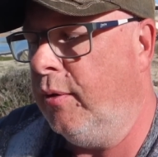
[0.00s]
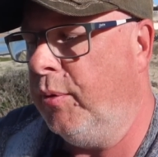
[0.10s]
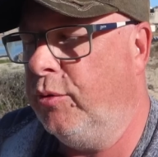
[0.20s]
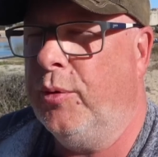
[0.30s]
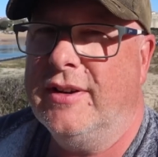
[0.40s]

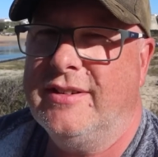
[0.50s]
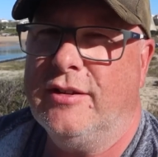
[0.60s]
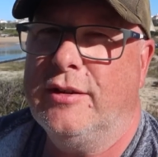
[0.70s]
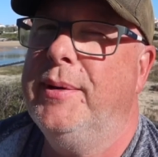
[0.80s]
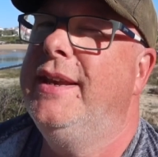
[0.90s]
which works
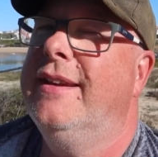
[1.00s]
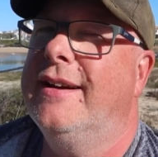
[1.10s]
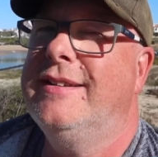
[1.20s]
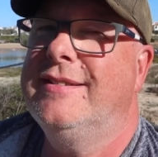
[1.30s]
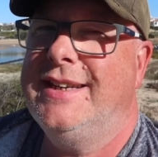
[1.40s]
out to be
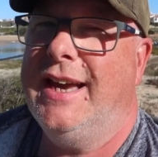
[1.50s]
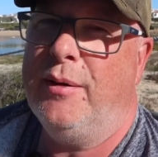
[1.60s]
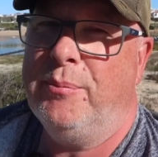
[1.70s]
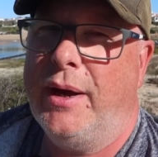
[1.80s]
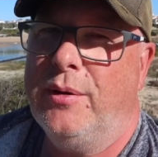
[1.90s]
90
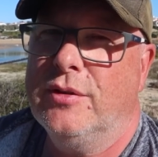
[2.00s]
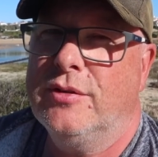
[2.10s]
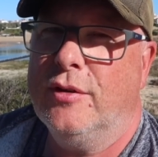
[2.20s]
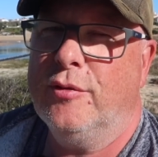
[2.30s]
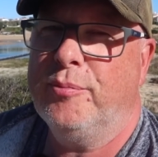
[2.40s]
amp
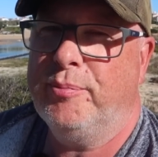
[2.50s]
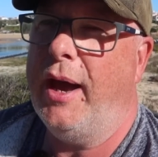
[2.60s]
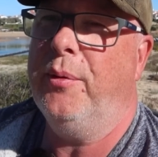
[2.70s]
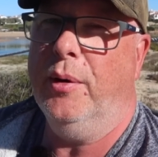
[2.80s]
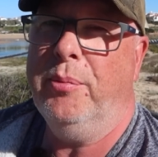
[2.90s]
hours of
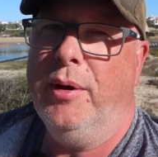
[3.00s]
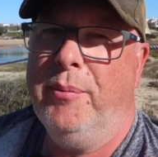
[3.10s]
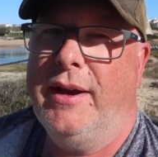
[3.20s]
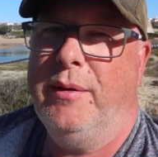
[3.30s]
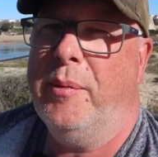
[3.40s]
power putting
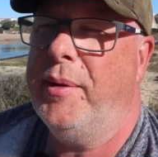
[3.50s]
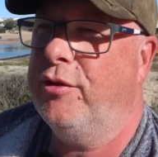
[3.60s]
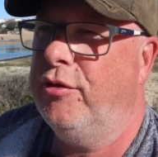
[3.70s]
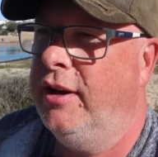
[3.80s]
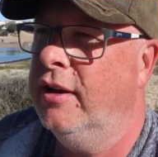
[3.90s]
back in my
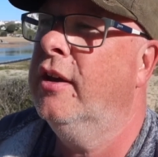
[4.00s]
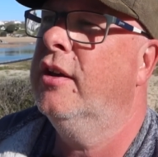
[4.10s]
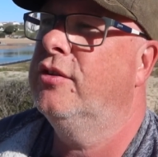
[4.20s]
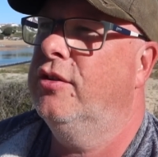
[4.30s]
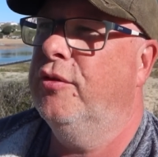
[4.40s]
battery.
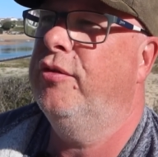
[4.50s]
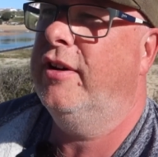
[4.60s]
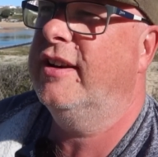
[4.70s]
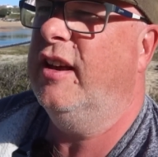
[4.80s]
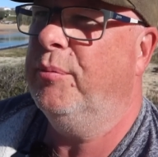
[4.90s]
So
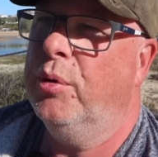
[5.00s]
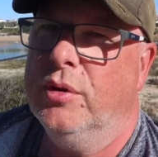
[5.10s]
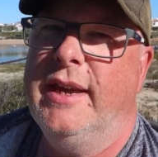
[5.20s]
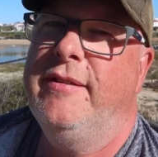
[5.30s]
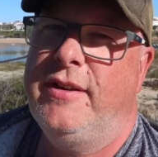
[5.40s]
for
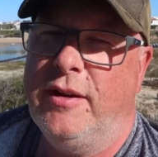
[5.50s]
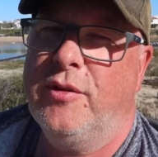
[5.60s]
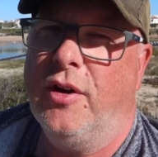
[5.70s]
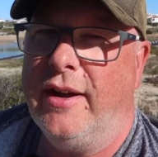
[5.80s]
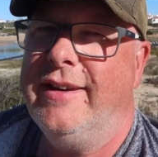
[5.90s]
example, if
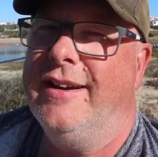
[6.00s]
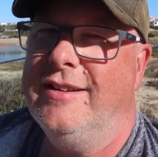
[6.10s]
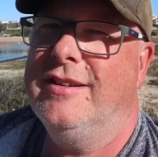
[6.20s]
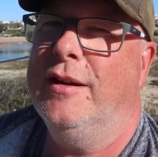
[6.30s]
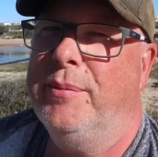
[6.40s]
you've got a
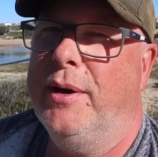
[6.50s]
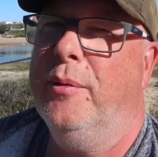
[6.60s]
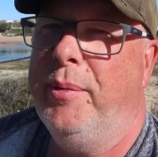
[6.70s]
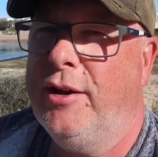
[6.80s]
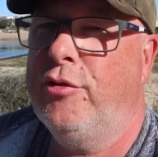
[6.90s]
90 amp
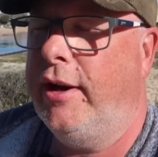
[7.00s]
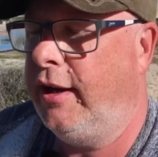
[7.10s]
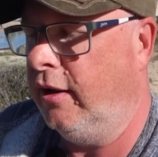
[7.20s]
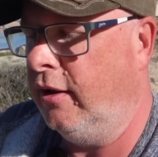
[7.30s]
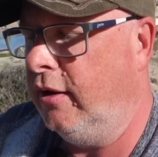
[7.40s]
hour
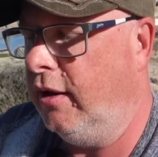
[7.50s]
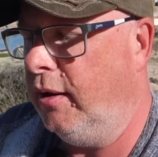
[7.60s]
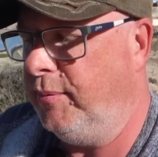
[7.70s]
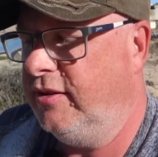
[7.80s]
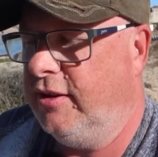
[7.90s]
battery,
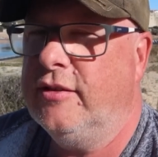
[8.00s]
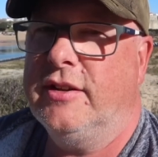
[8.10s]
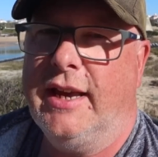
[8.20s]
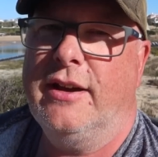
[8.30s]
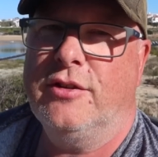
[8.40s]

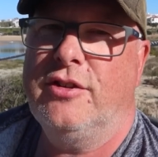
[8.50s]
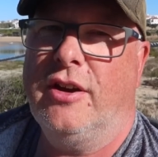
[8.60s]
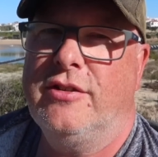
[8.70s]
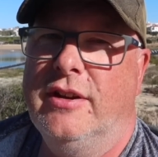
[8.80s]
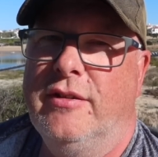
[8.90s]
essentially I could
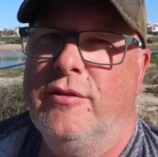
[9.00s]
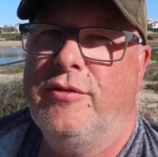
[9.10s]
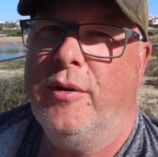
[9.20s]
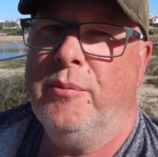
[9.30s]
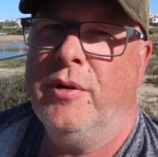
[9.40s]
charge it
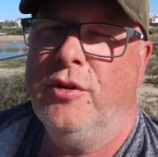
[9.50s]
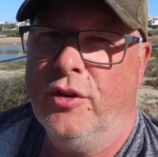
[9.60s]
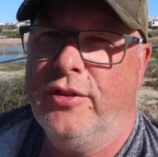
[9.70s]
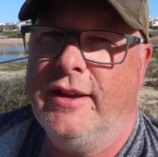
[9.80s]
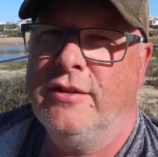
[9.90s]
from
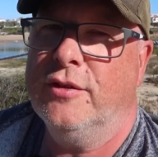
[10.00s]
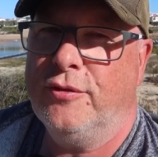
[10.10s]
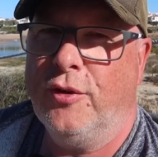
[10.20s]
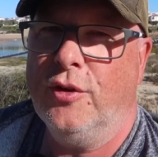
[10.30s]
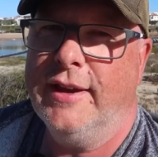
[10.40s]
nothing to
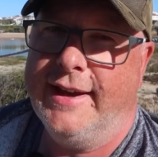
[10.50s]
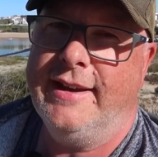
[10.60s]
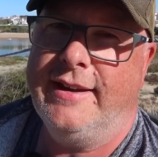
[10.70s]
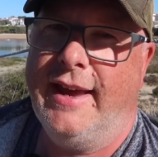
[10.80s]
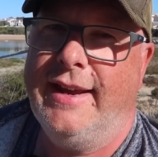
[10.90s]
full
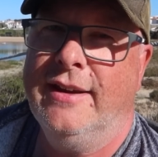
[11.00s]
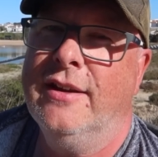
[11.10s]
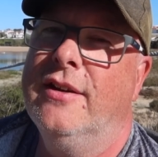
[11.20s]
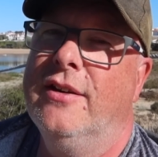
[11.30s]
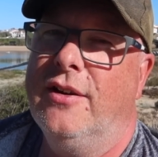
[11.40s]
in a day
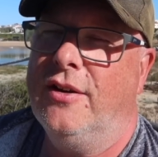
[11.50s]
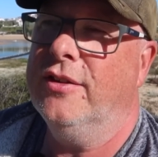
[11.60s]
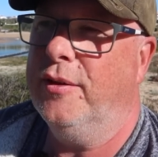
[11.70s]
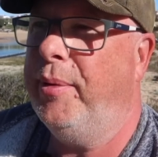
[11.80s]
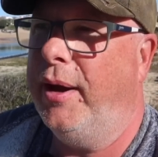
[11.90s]

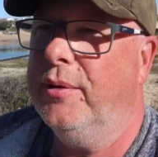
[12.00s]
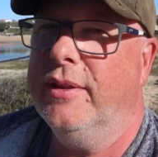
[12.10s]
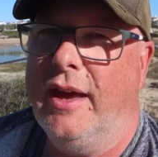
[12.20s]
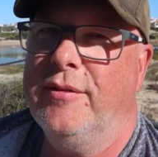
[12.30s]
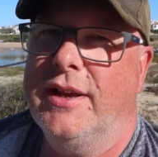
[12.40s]
on the power
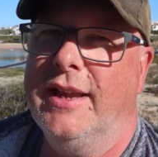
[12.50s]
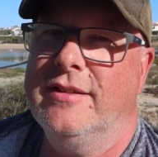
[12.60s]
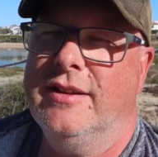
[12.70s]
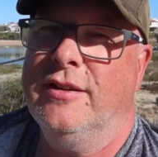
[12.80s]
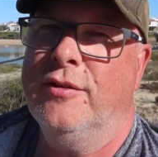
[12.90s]
that I've
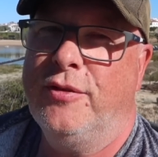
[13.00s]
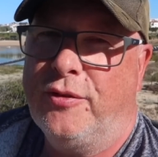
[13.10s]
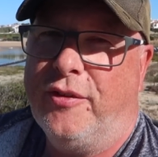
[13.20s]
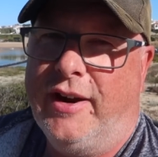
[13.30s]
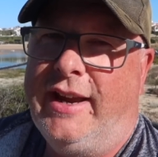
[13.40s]
collected for
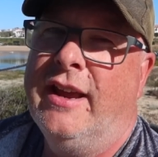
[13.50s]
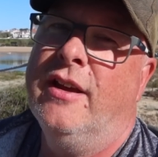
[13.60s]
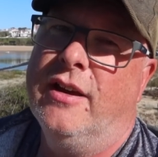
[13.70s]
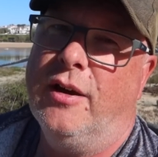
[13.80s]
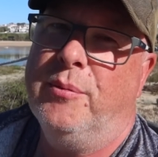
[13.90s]
free
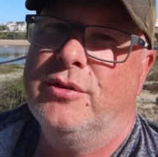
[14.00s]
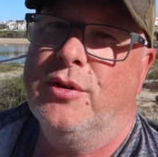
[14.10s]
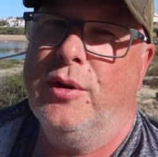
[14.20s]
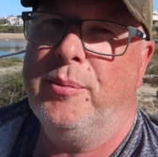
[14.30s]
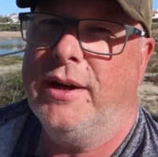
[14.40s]
on my
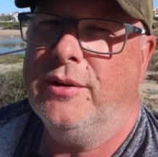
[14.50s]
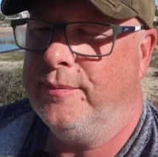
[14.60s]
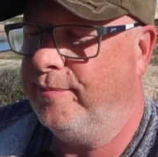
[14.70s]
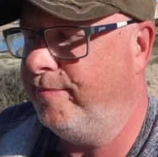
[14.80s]
solar panel.